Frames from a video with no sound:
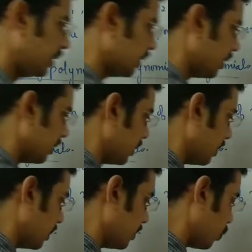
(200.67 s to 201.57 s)
here
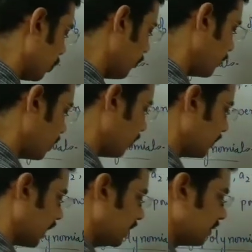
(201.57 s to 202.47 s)
the coefficient of
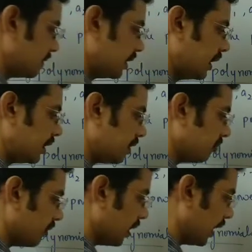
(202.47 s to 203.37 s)
the highest degree
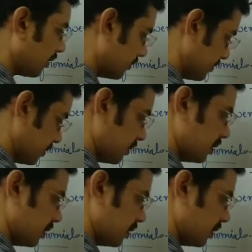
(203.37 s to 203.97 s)
term ax,